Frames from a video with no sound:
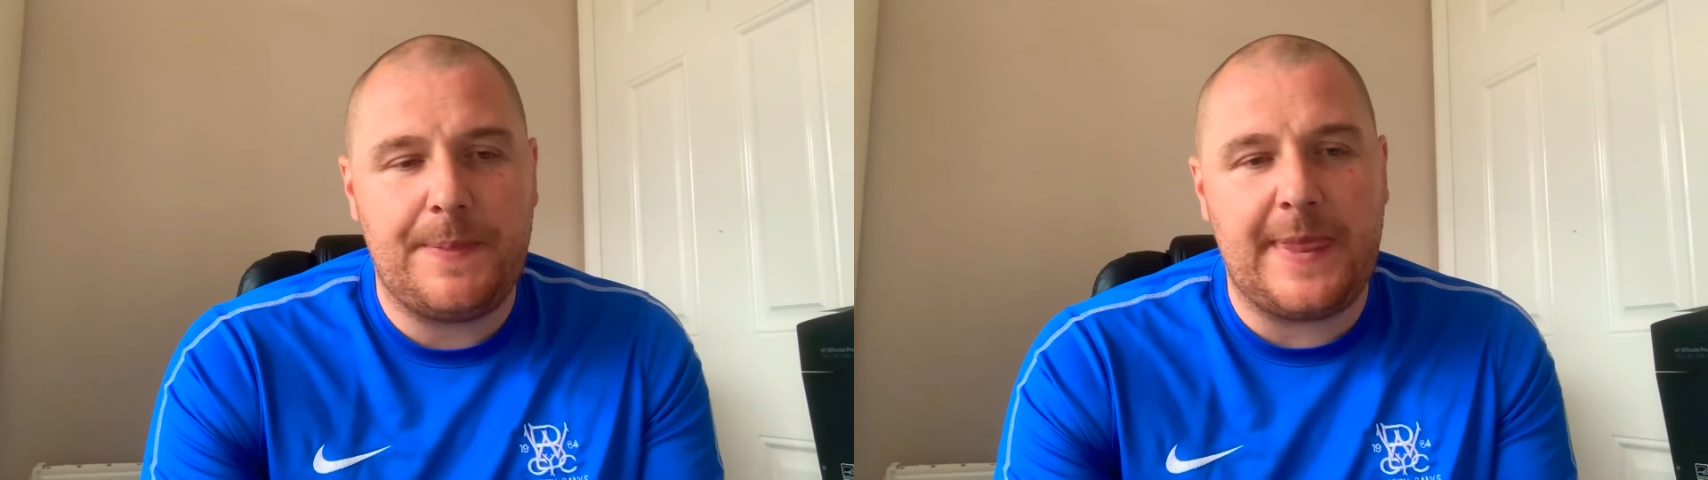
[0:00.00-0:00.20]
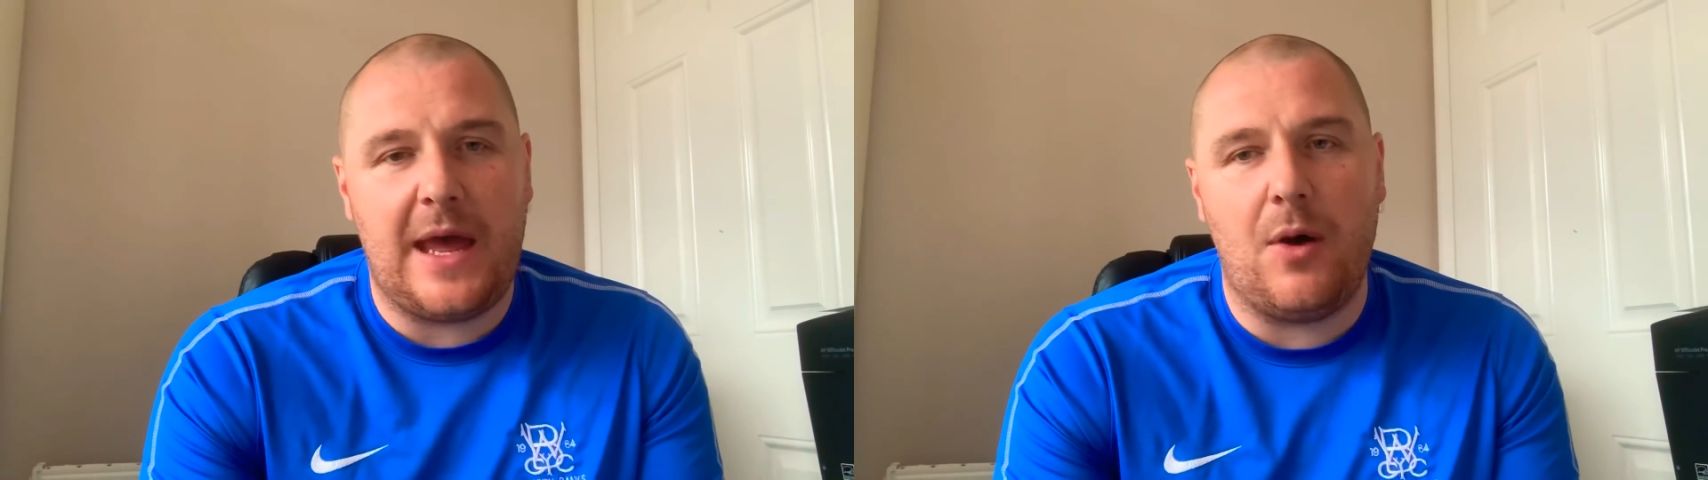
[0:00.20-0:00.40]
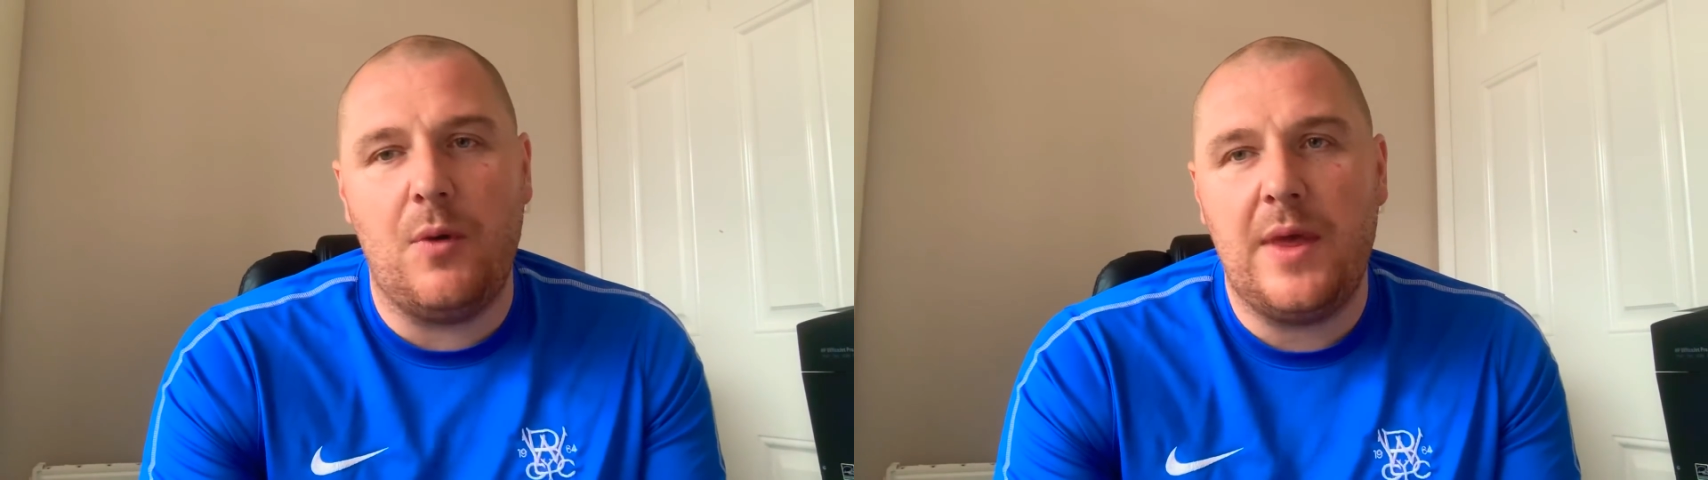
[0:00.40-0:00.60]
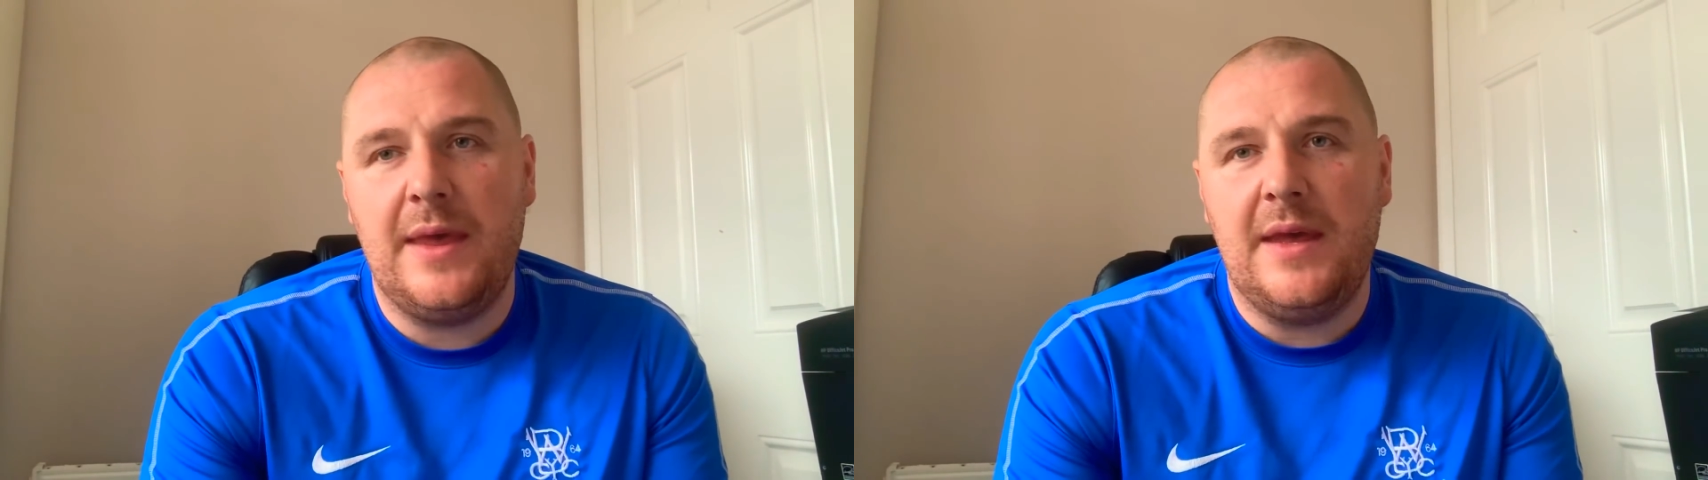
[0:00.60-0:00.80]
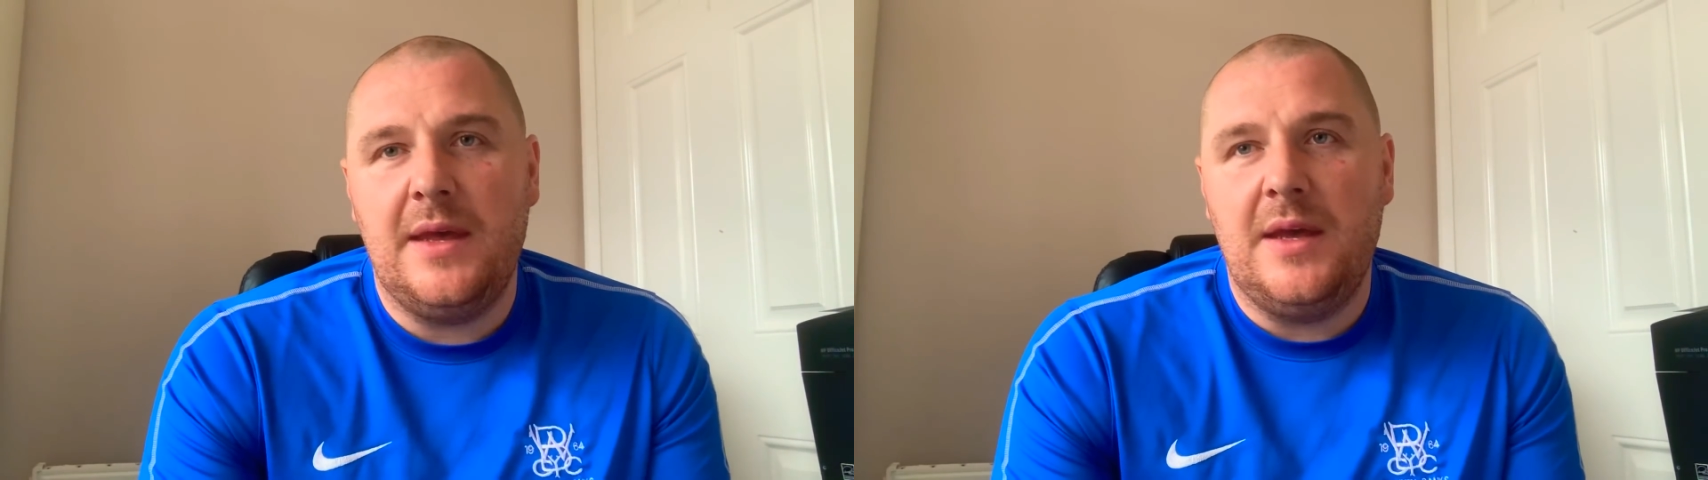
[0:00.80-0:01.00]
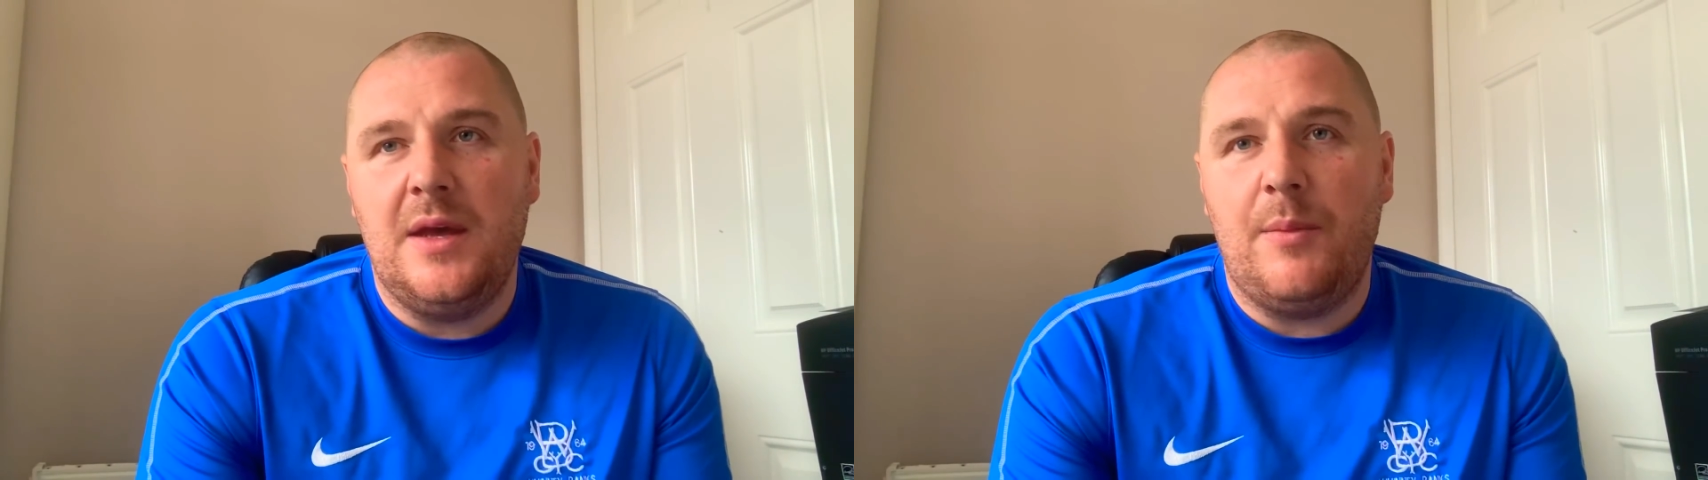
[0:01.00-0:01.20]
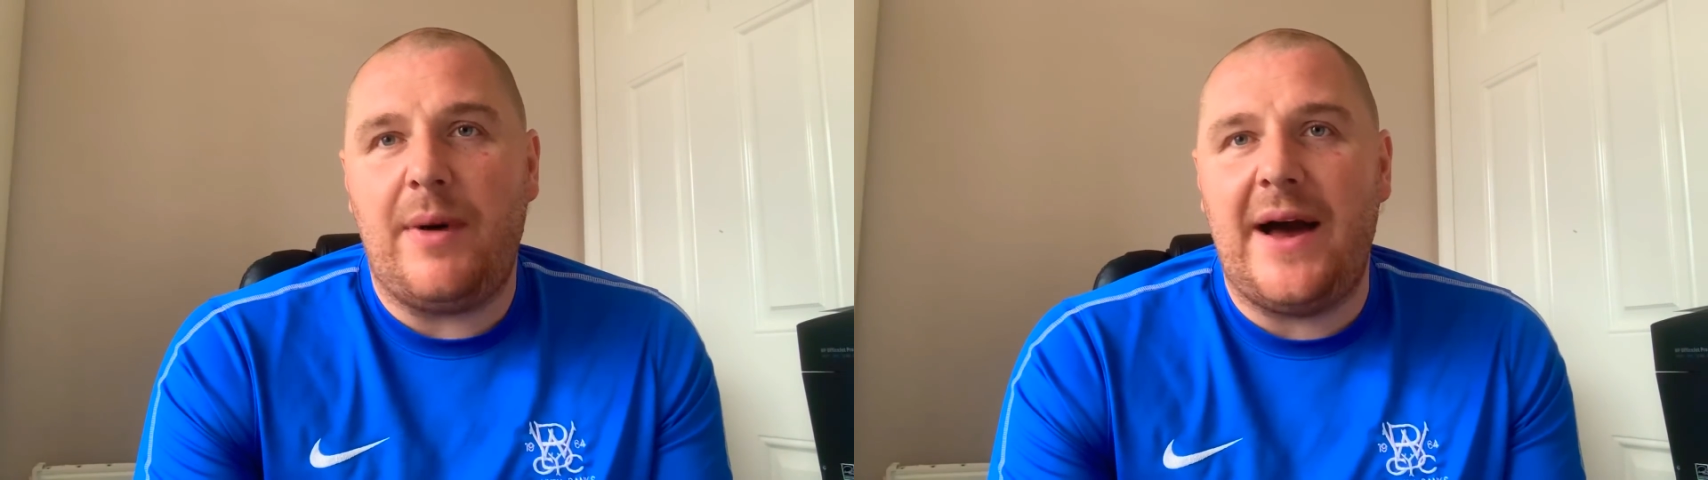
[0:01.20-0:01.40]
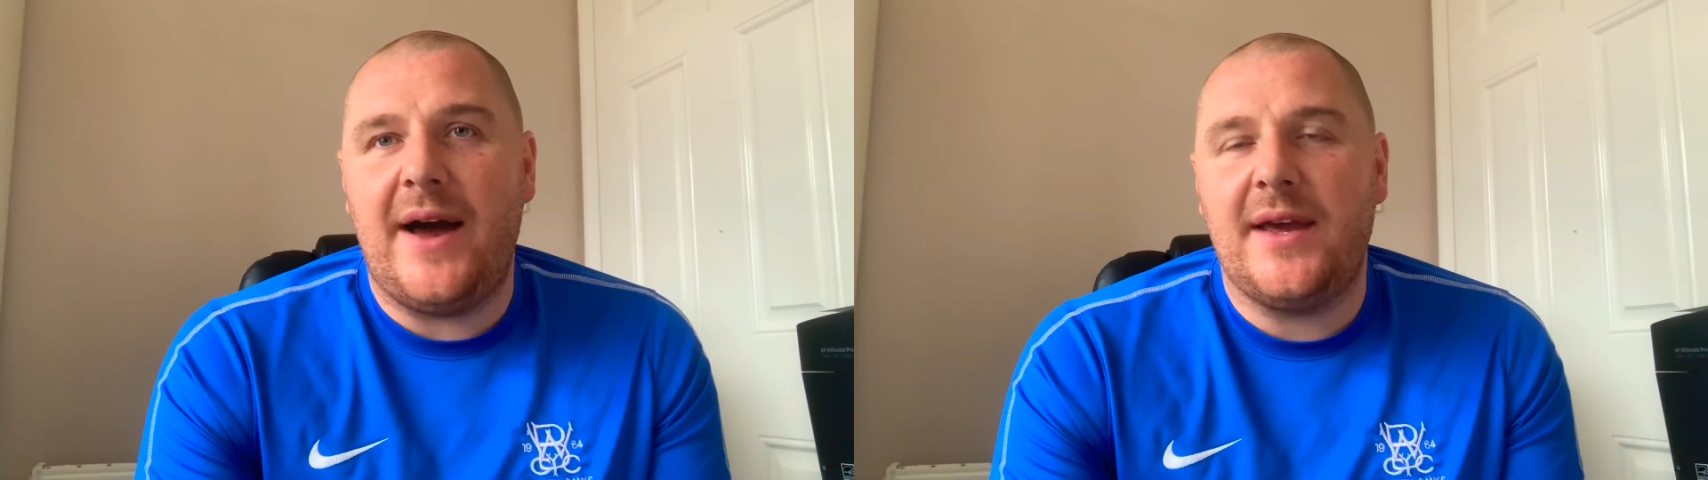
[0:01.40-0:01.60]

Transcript: Now, by